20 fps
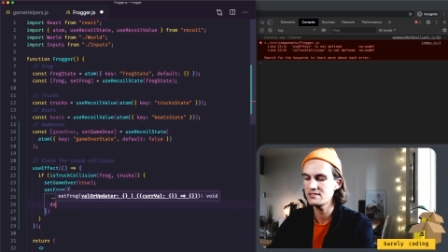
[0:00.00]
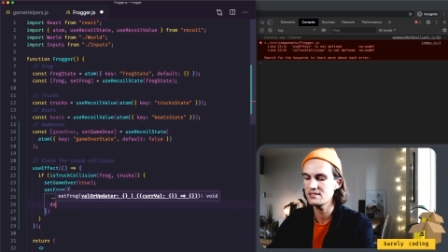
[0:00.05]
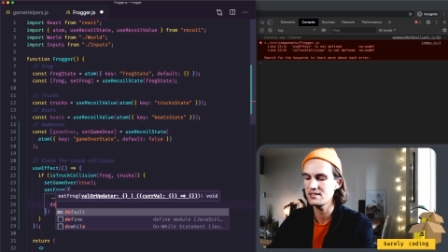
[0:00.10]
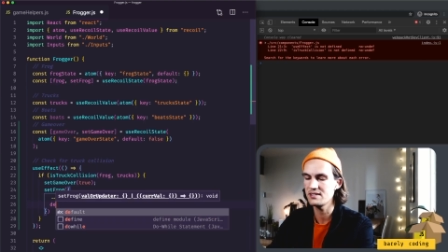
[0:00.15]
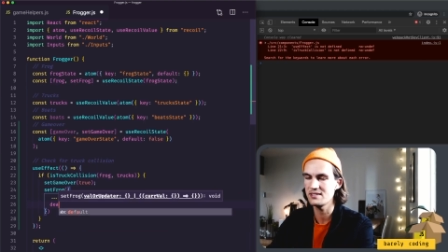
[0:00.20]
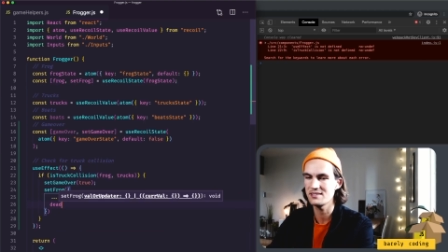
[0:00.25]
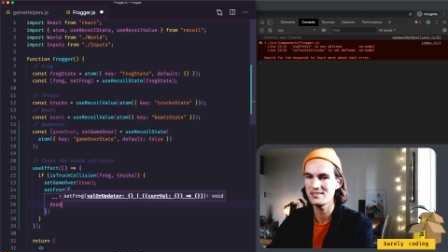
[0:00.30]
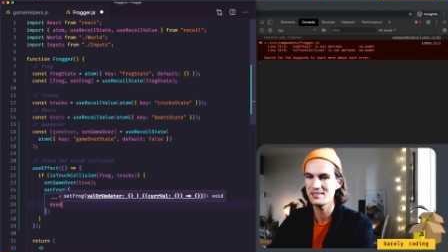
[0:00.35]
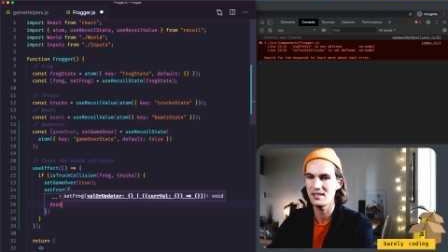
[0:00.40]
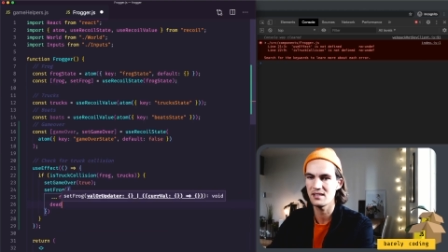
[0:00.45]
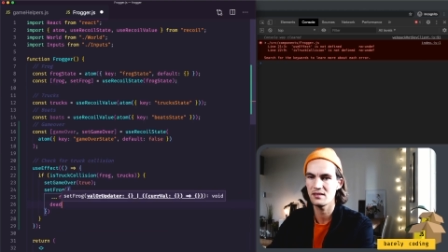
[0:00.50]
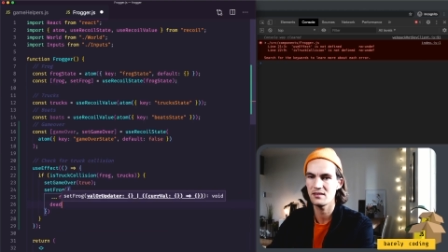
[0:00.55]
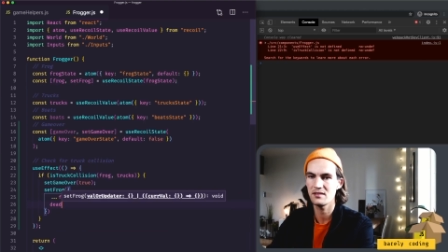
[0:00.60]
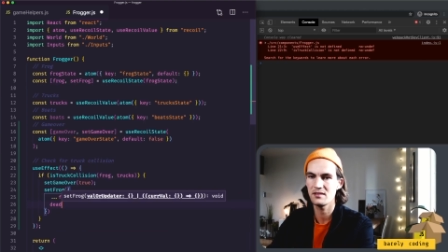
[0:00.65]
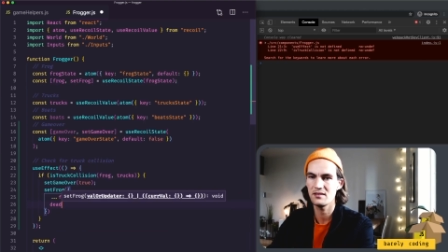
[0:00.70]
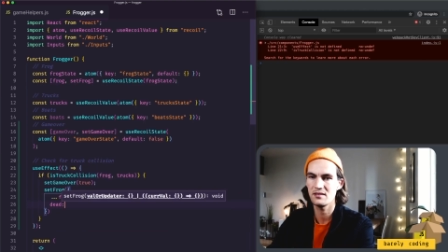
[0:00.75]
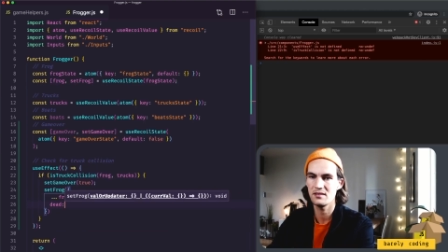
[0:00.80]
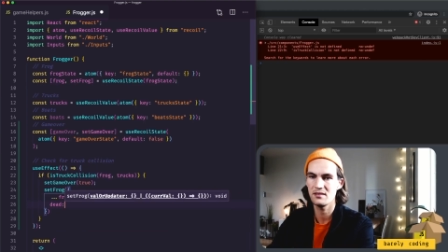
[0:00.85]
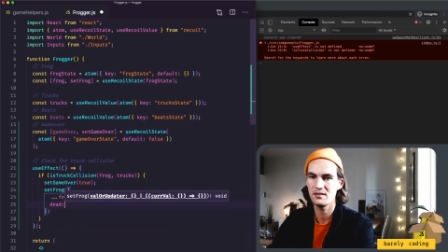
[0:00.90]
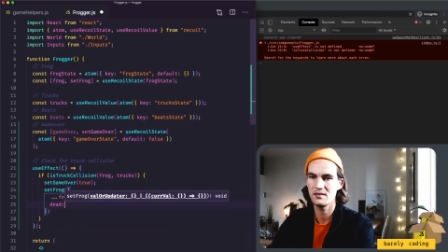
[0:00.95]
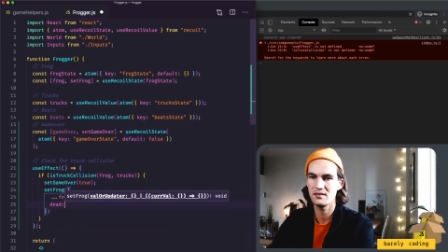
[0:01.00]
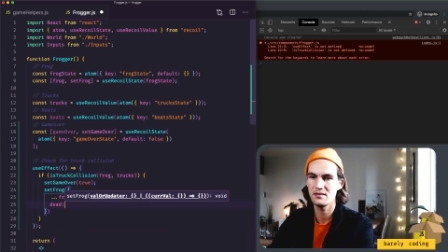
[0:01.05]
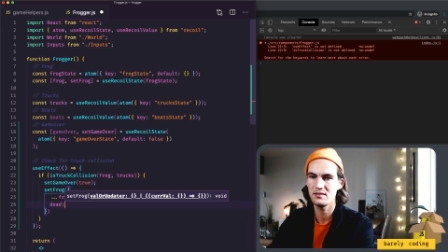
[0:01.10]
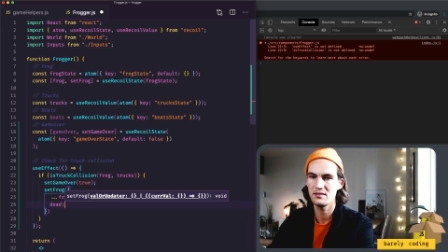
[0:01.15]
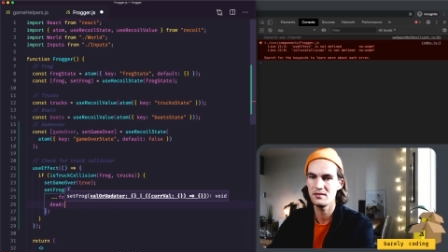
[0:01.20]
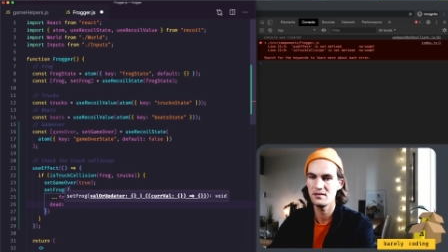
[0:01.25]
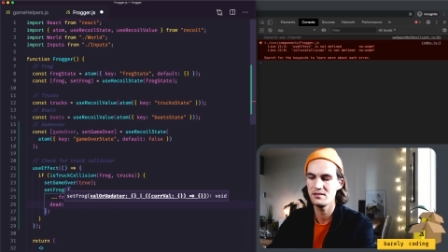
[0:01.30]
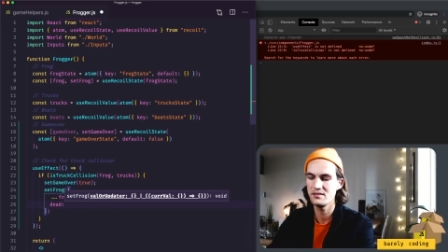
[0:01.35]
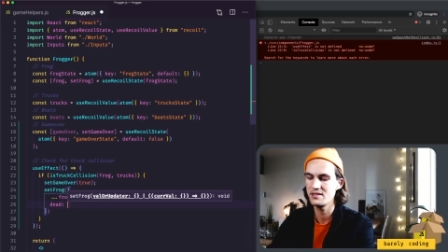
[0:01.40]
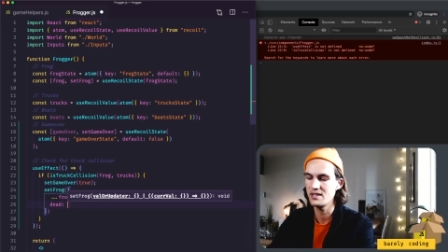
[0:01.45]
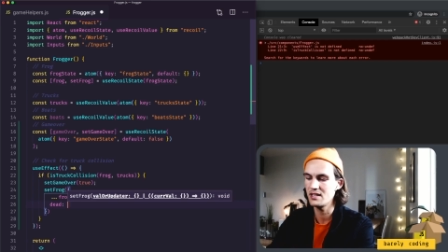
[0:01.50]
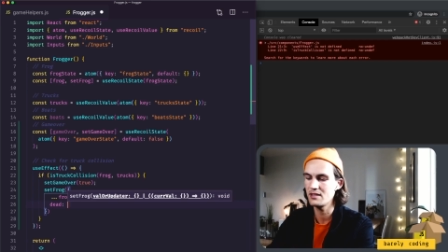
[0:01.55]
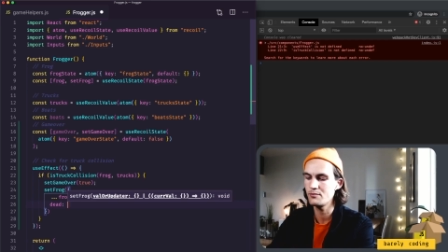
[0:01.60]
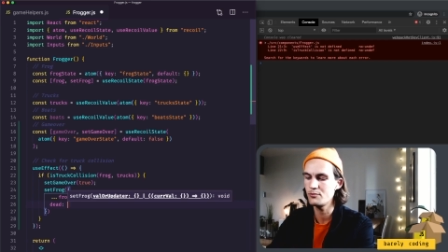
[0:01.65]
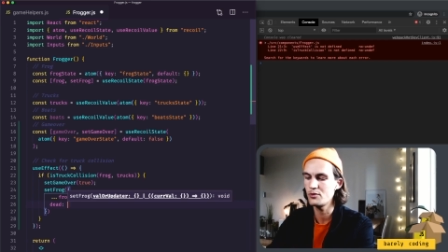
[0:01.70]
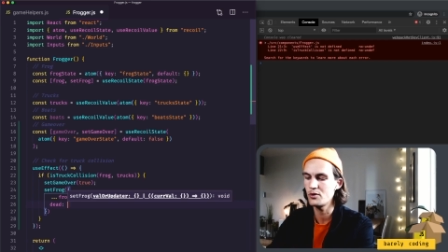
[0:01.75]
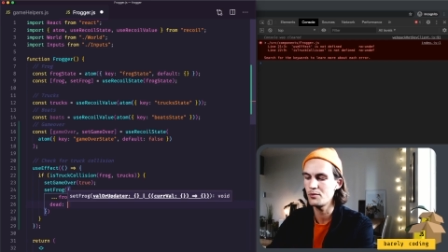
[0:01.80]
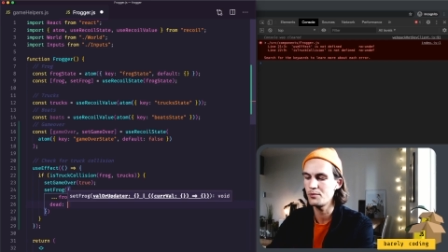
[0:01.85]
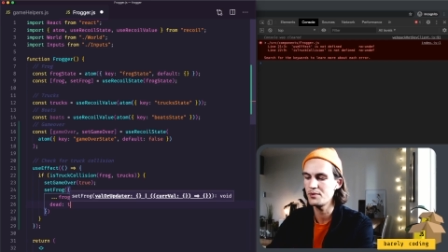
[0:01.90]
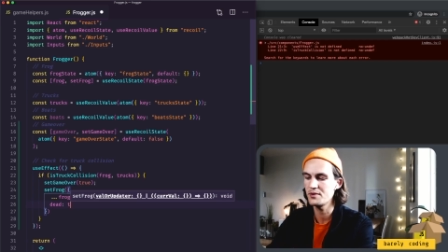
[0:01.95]
is that the dead
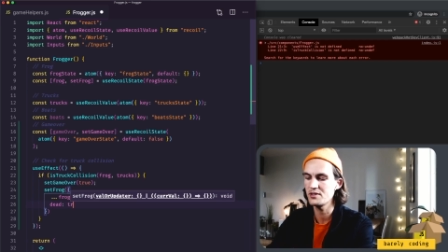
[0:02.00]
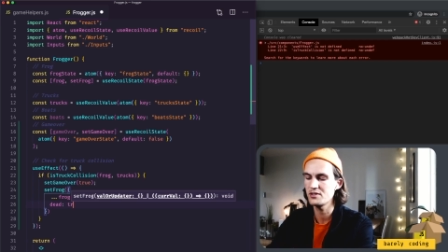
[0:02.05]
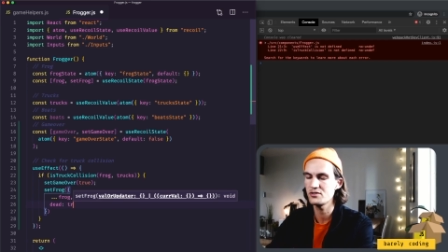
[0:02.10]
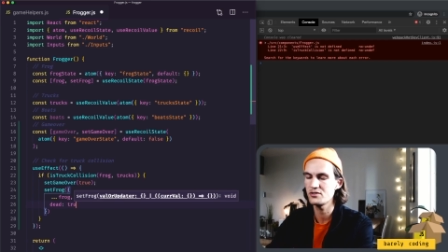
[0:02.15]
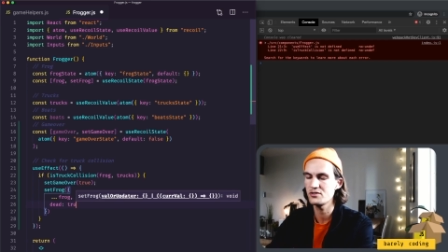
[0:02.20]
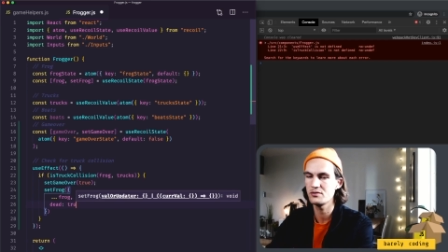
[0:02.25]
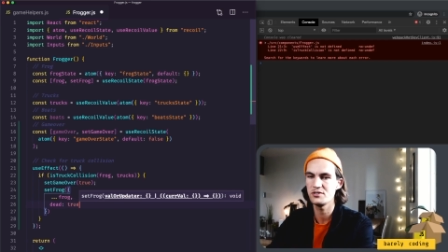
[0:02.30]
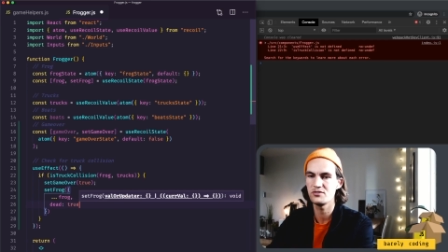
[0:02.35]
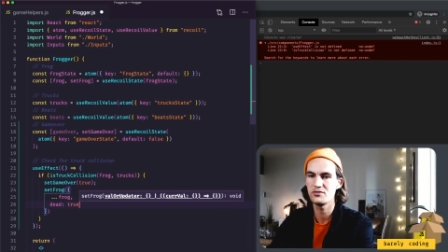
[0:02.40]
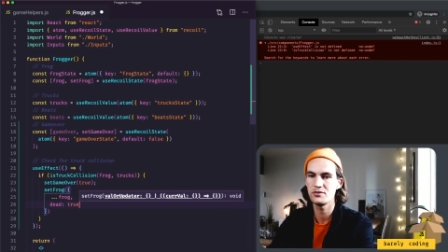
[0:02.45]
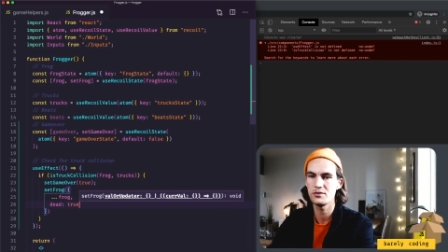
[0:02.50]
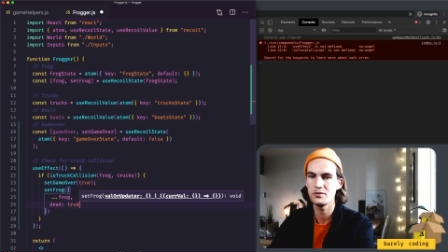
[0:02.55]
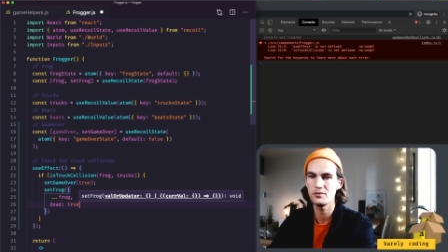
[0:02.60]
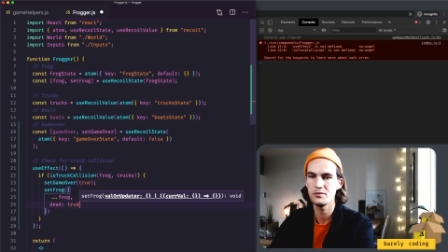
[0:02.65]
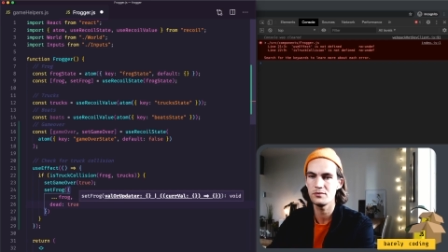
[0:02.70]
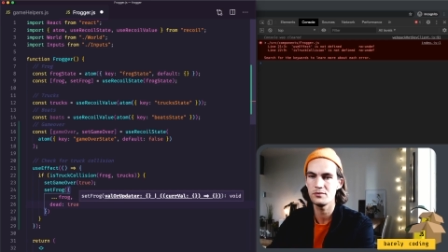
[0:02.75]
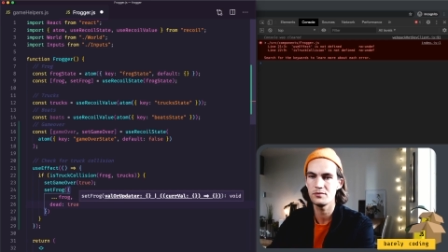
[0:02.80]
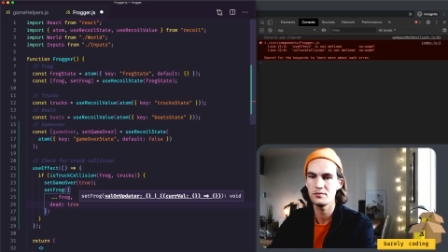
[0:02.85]
property should be true.